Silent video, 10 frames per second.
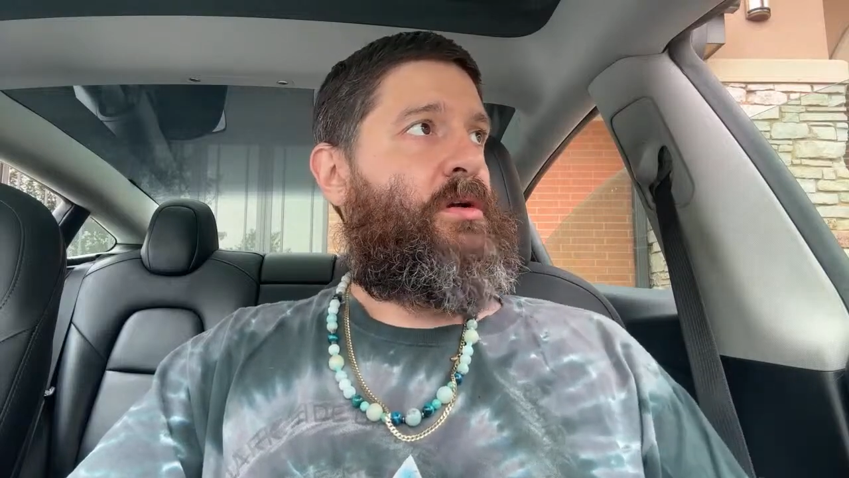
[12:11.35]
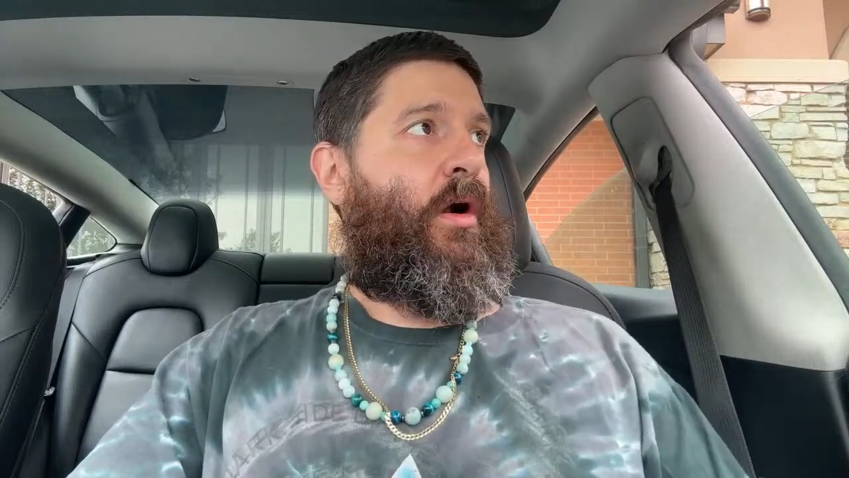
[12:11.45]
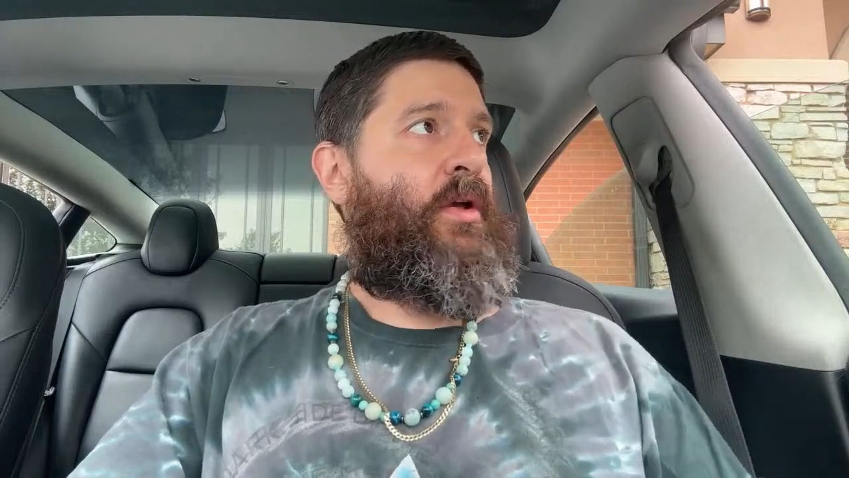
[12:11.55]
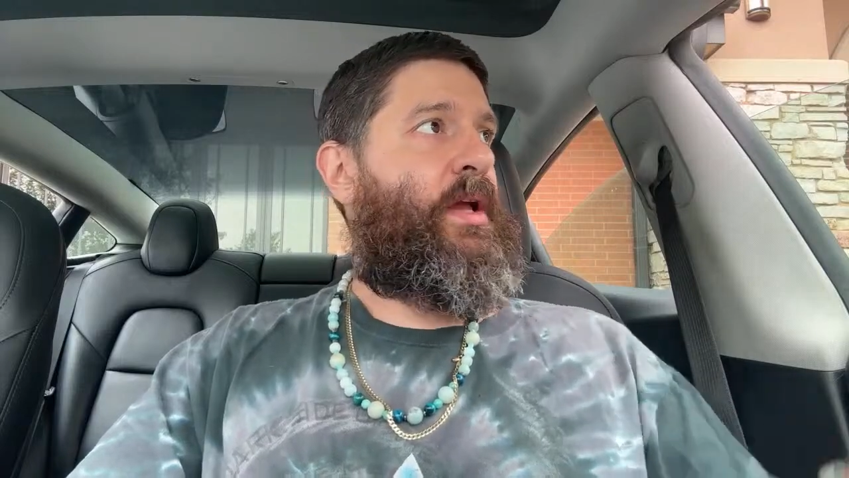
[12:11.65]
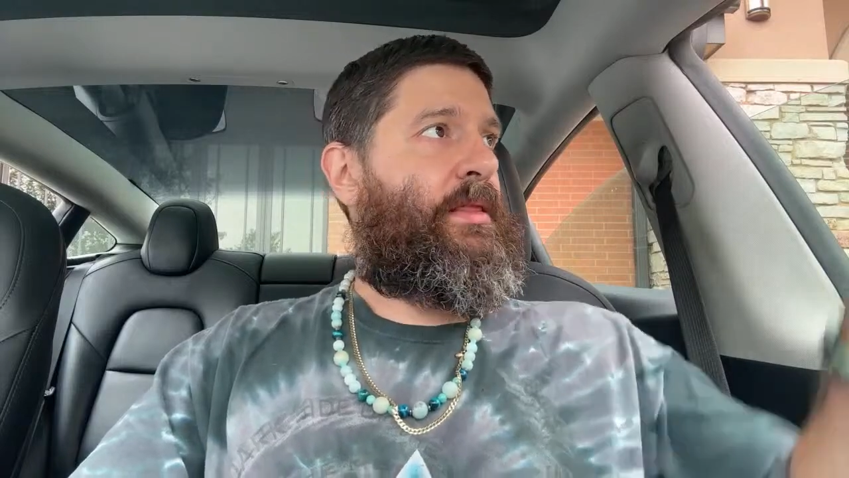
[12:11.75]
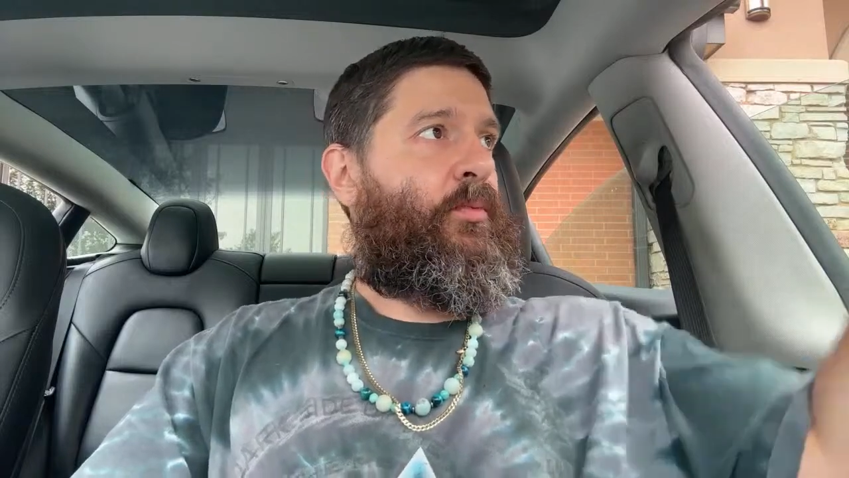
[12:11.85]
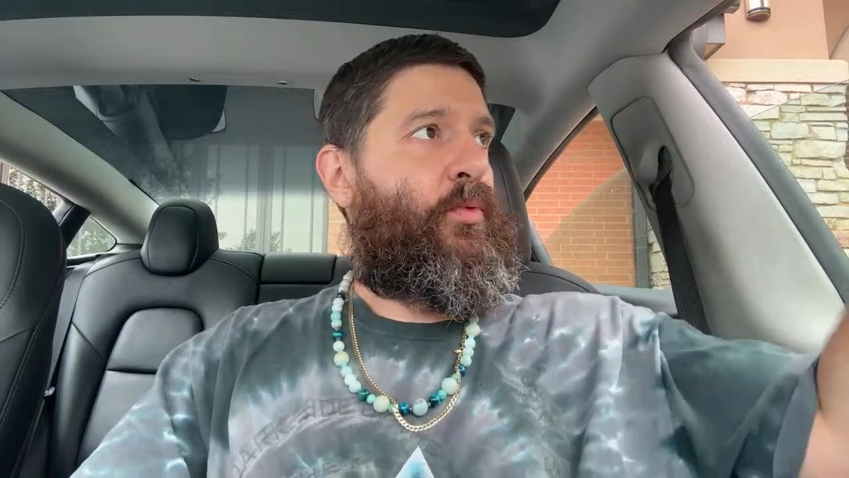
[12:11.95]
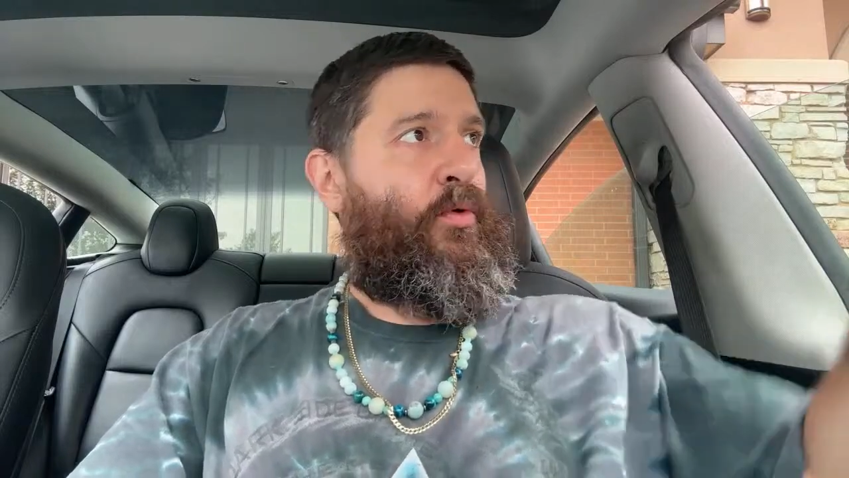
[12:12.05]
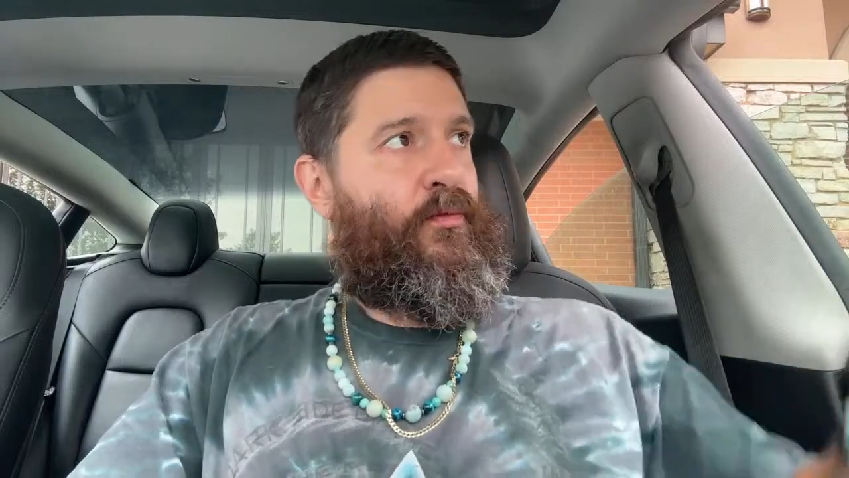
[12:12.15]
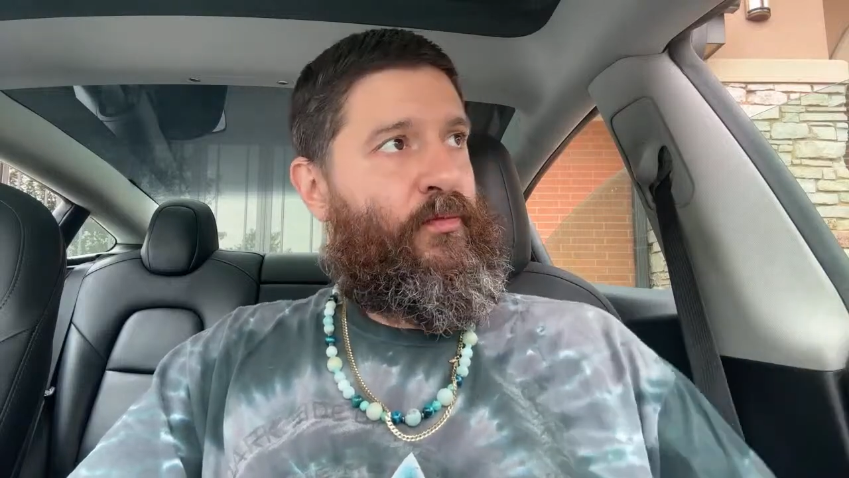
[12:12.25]
All right, you got the
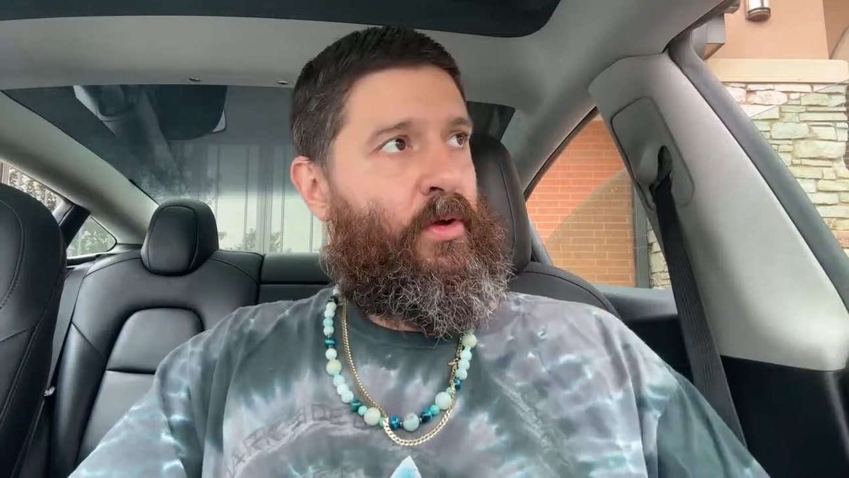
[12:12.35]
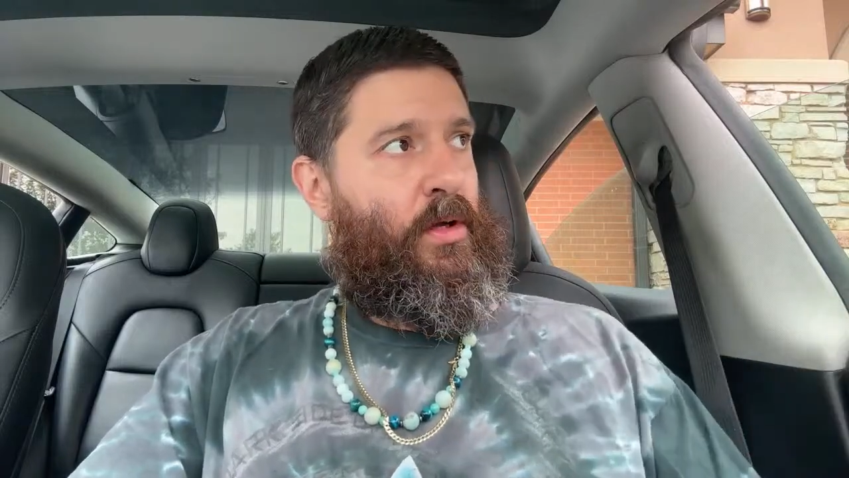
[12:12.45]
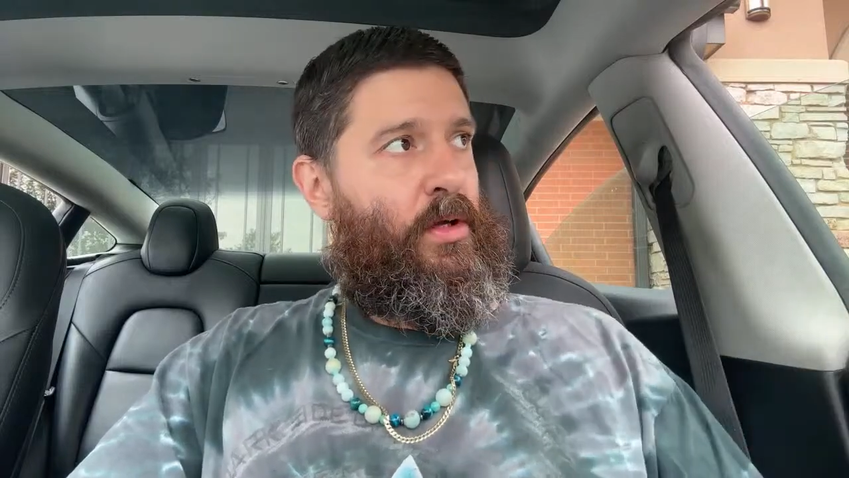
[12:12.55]
roof.